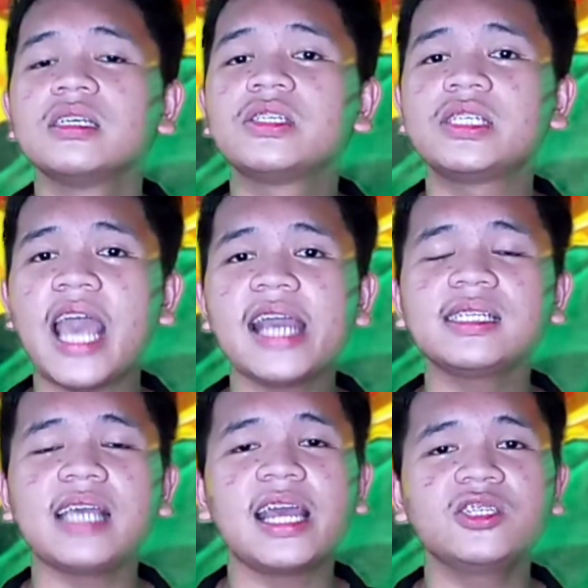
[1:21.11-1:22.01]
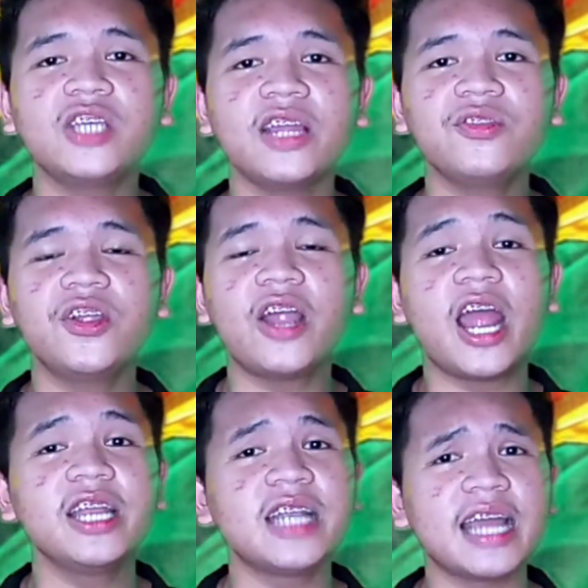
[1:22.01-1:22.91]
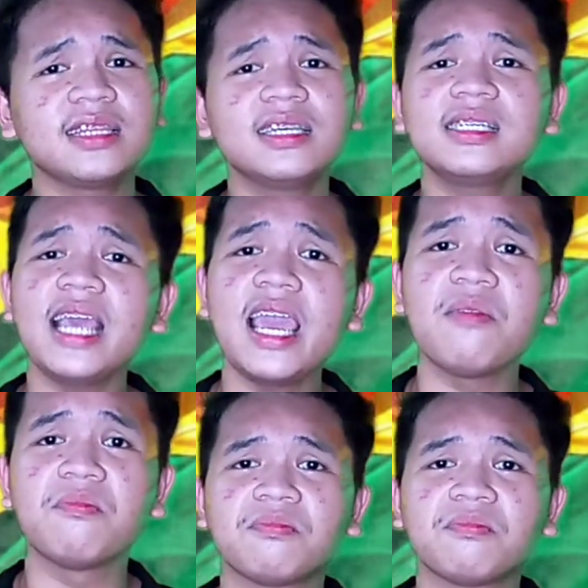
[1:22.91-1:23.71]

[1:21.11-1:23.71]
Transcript: Sex and gender are not the same.